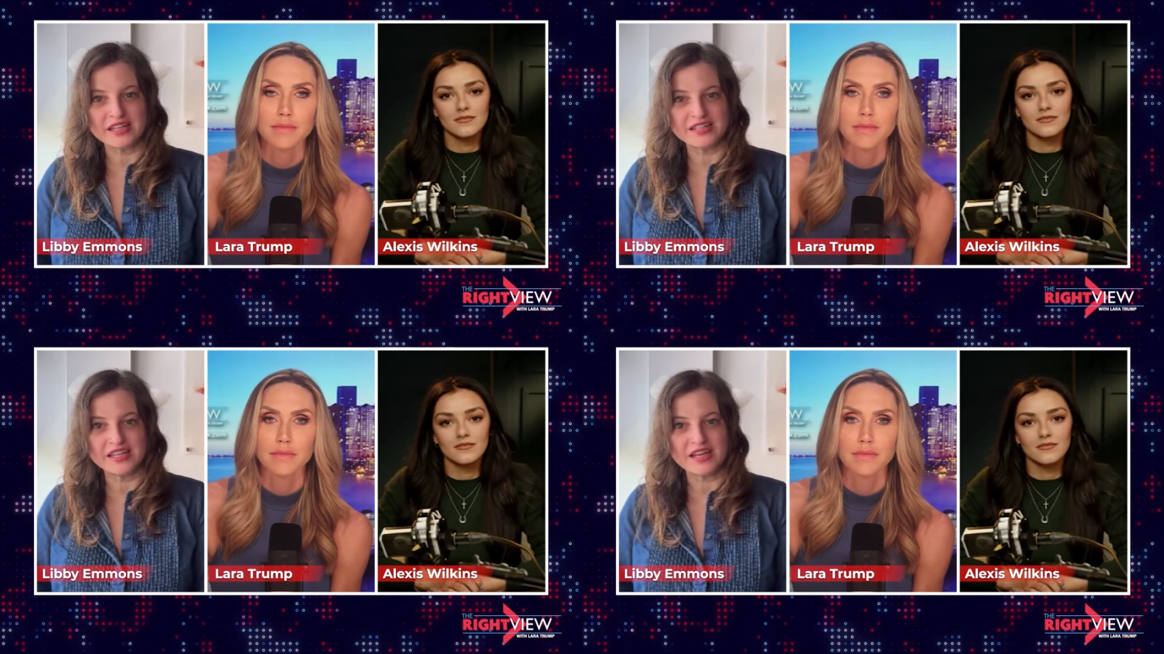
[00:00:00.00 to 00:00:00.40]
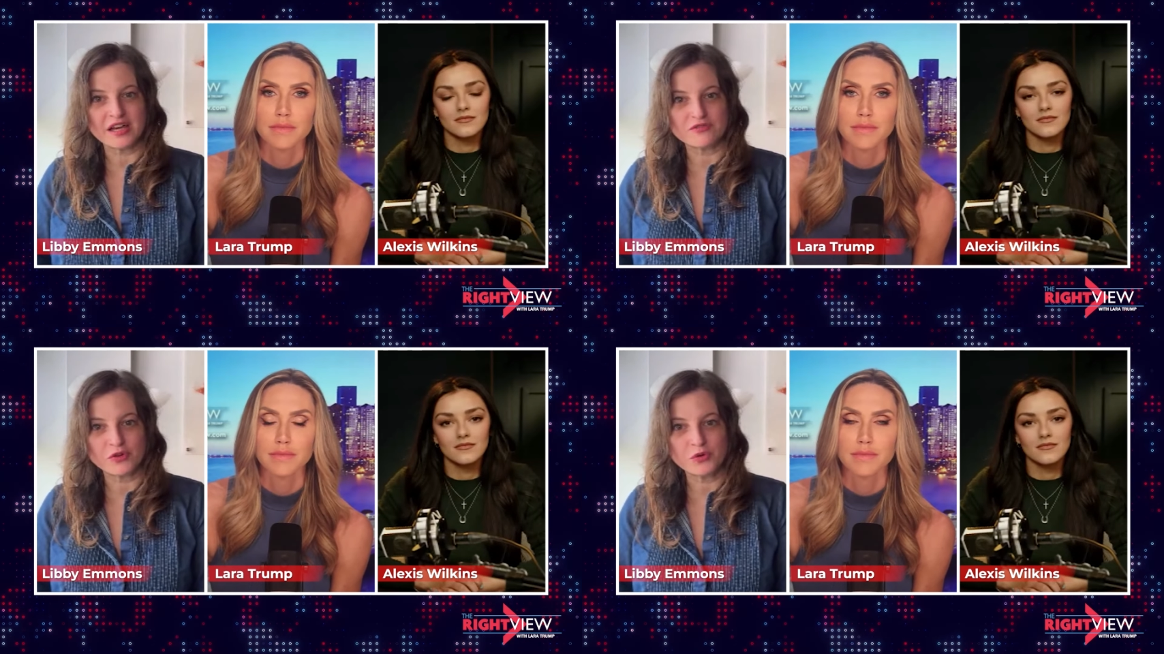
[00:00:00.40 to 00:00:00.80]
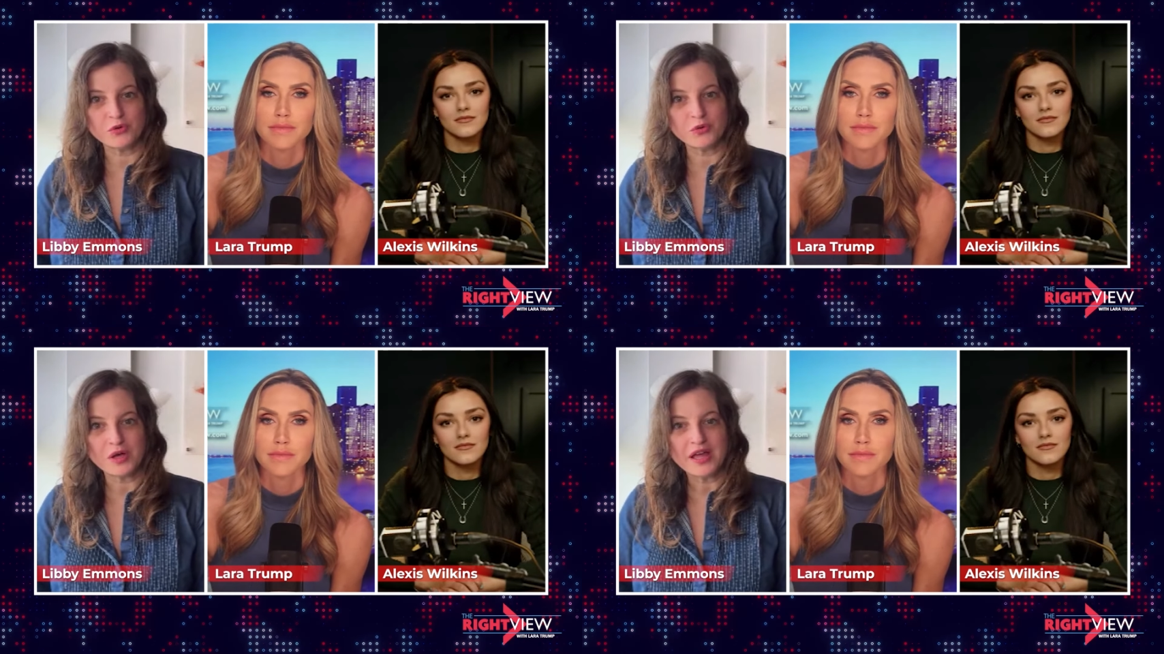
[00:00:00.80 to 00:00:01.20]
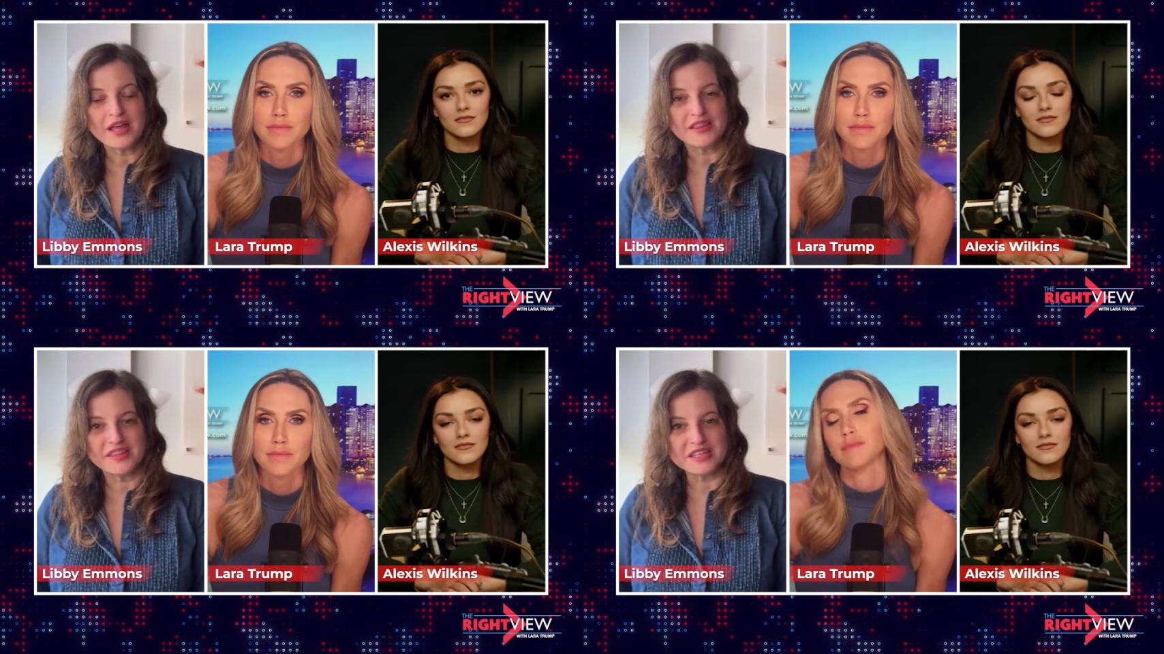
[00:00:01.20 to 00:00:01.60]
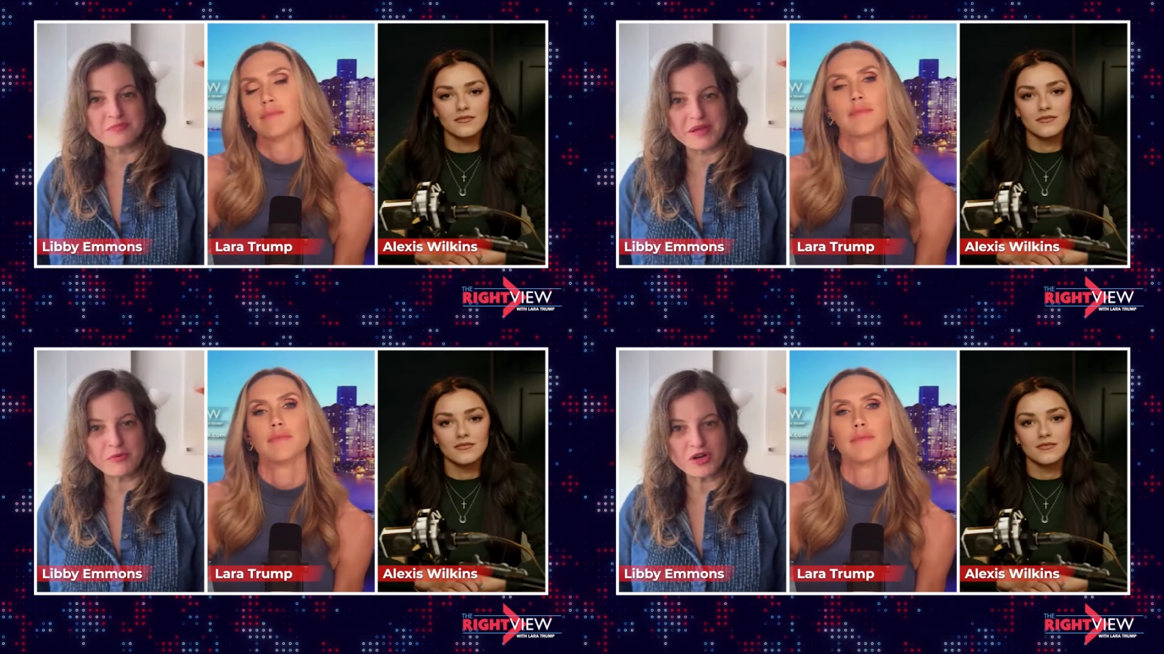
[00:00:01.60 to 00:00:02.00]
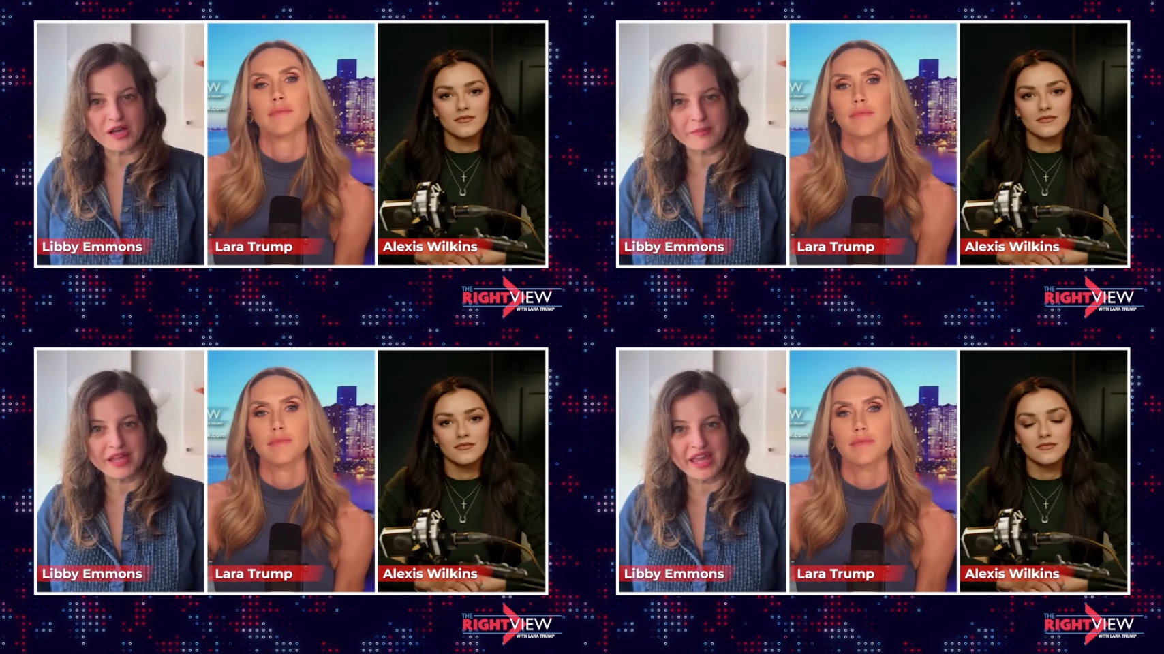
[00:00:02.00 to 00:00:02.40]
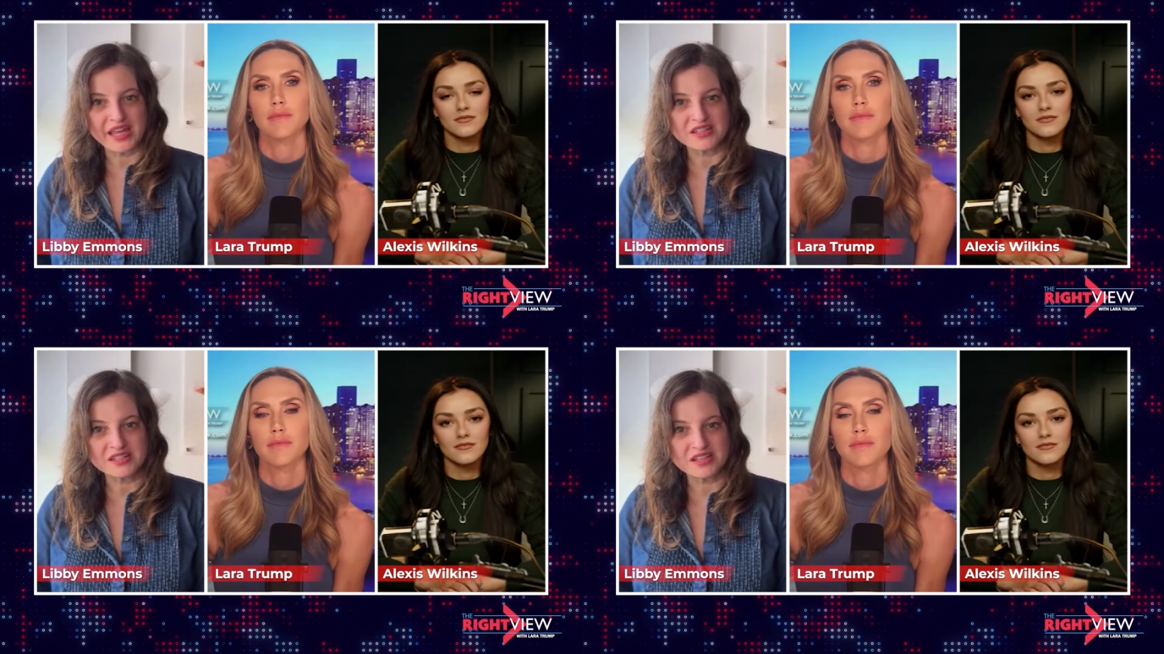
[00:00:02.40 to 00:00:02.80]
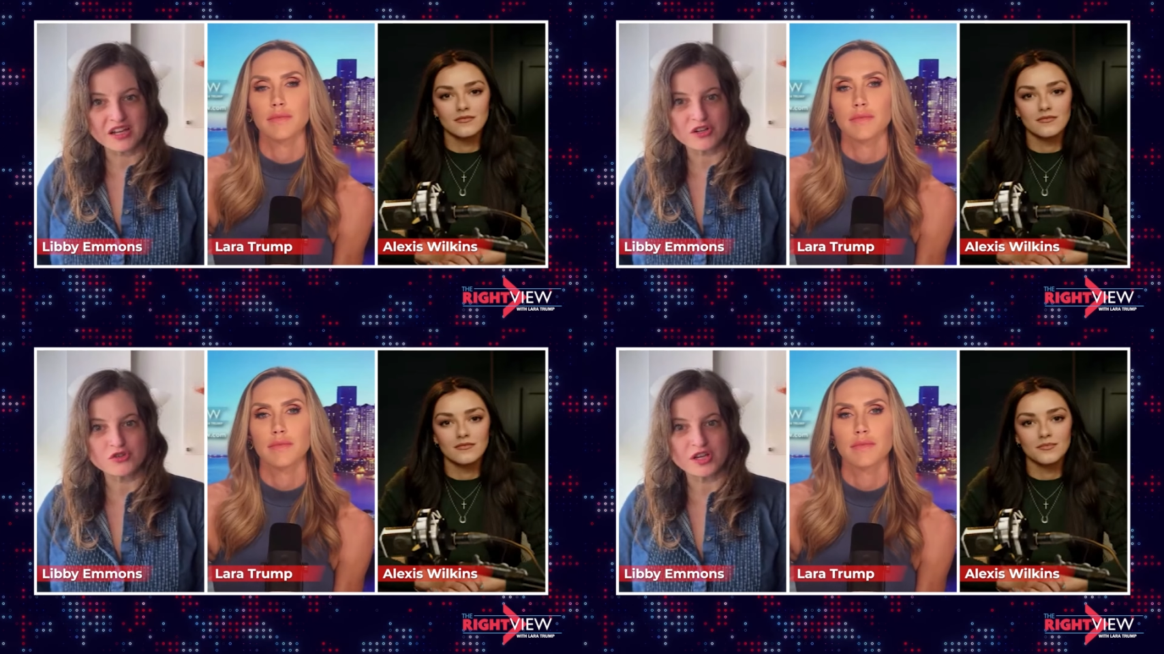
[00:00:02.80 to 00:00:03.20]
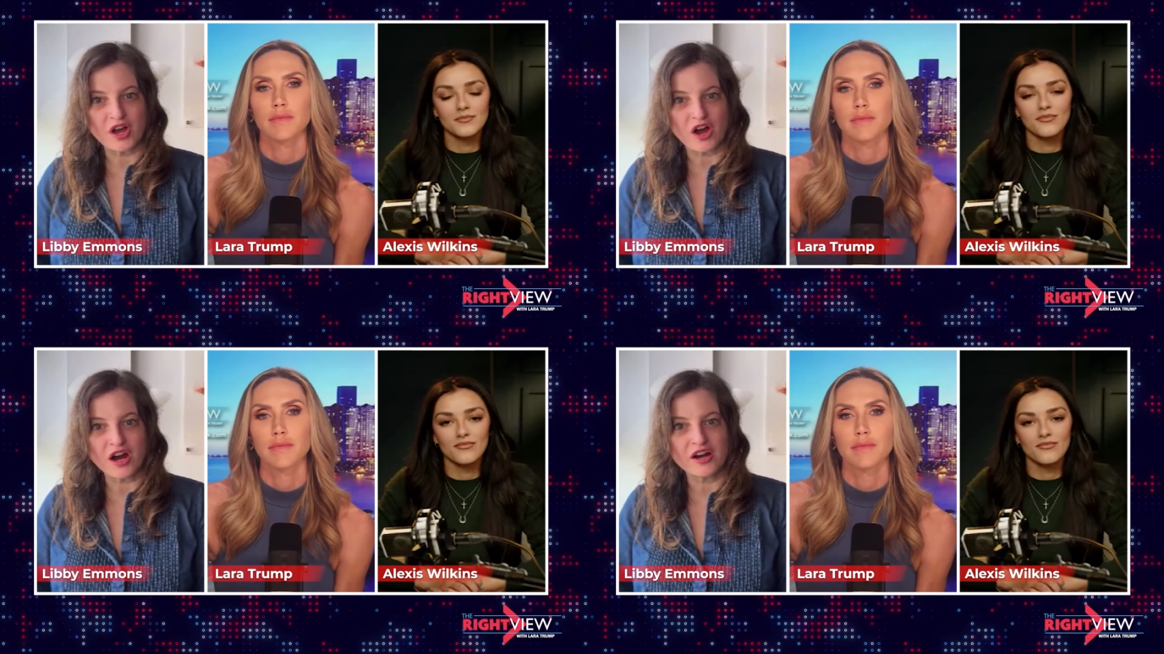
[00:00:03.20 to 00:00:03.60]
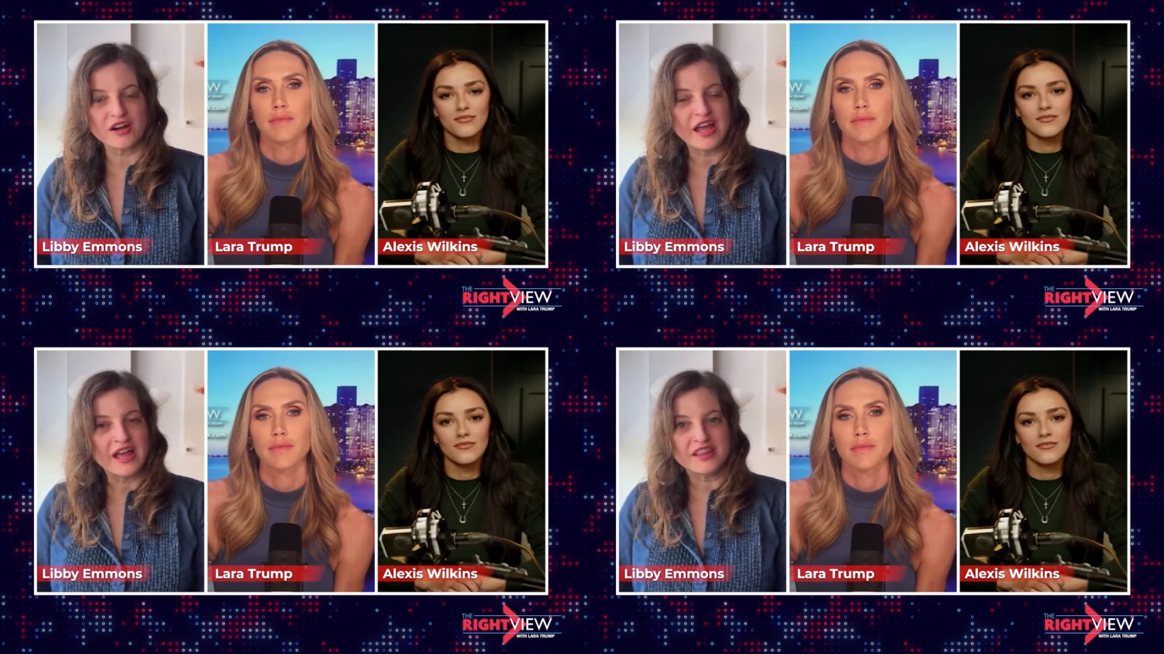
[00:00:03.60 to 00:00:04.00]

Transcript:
Speaker 1: idea of who these people coming into the country are.